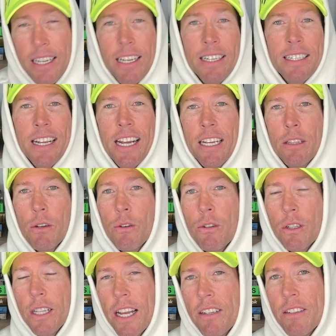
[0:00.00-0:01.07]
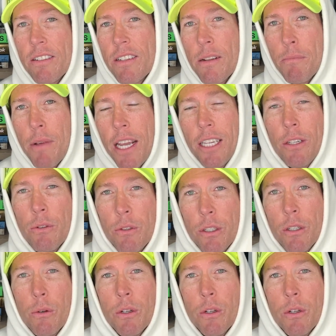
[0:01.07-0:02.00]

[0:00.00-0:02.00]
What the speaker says: Take those lessons that make you you,